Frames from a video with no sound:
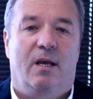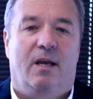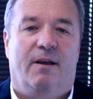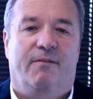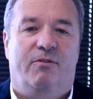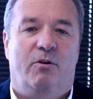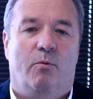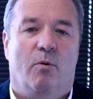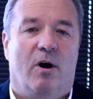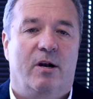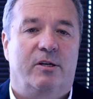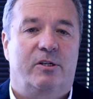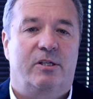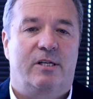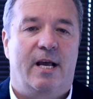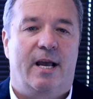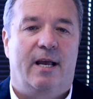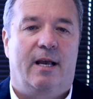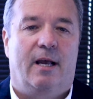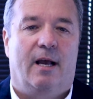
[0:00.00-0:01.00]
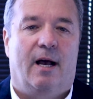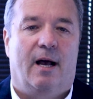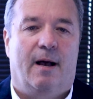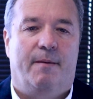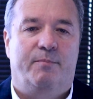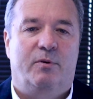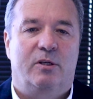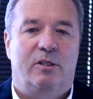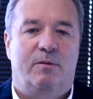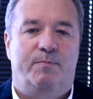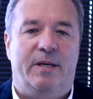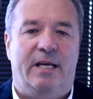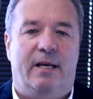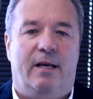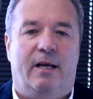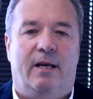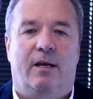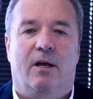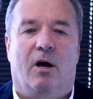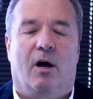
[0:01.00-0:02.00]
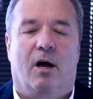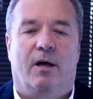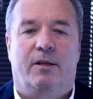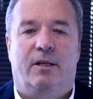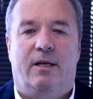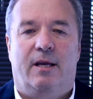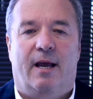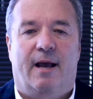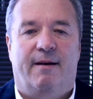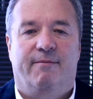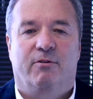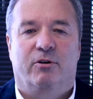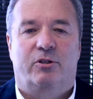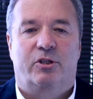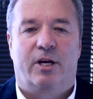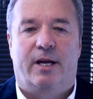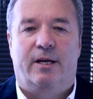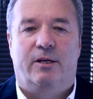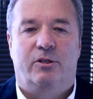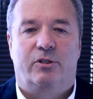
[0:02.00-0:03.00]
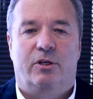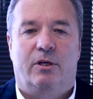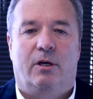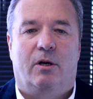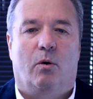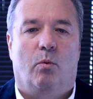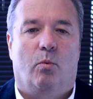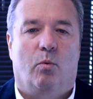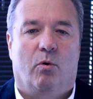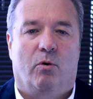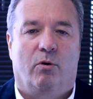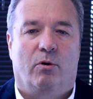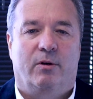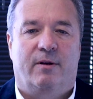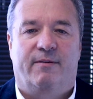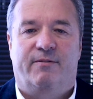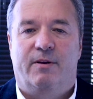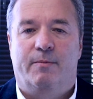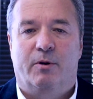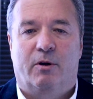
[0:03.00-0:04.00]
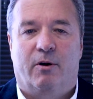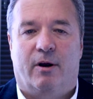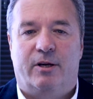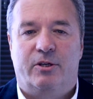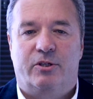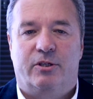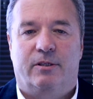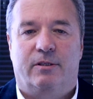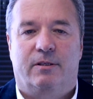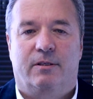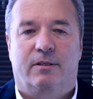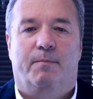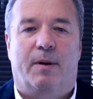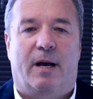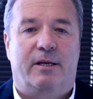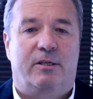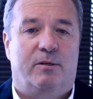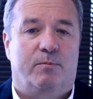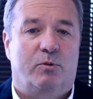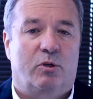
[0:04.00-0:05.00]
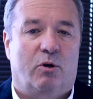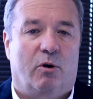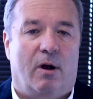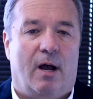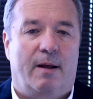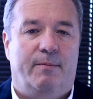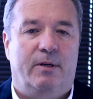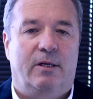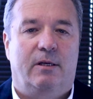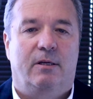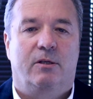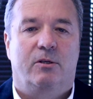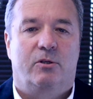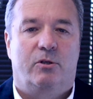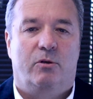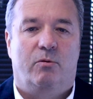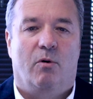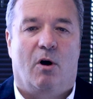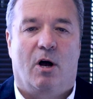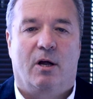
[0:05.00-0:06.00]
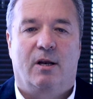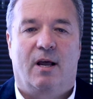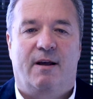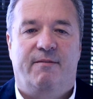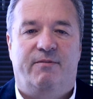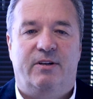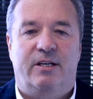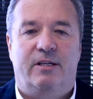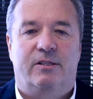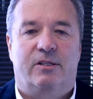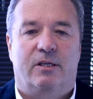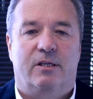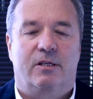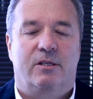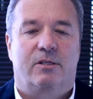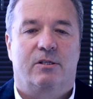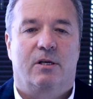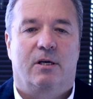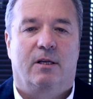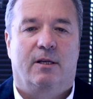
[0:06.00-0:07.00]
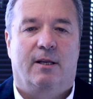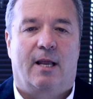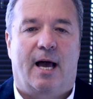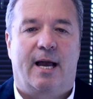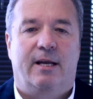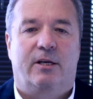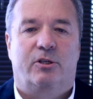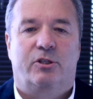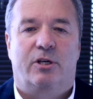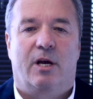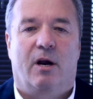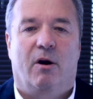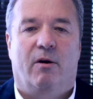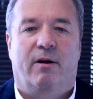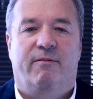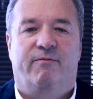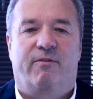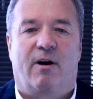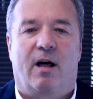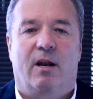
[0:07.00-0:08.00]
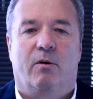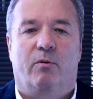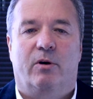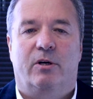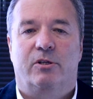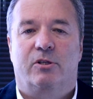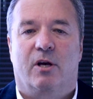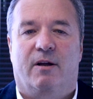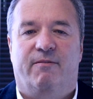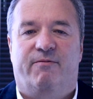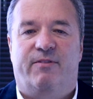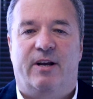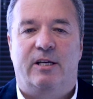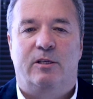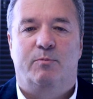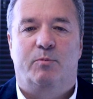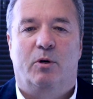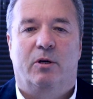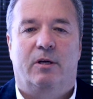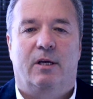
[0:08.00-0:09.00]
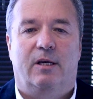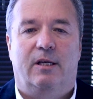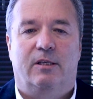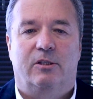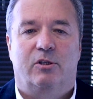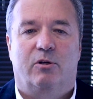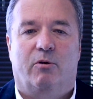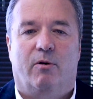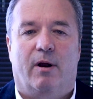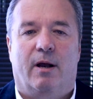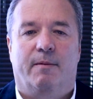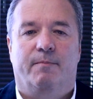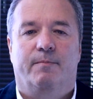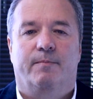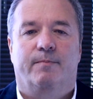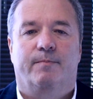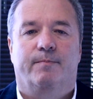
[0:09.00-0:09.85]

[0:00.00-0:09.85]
If you want to stay up to speed on the ever changing world of immigration by subscribing to Online Visas, like, share, and follow us on Facebook and Instagram.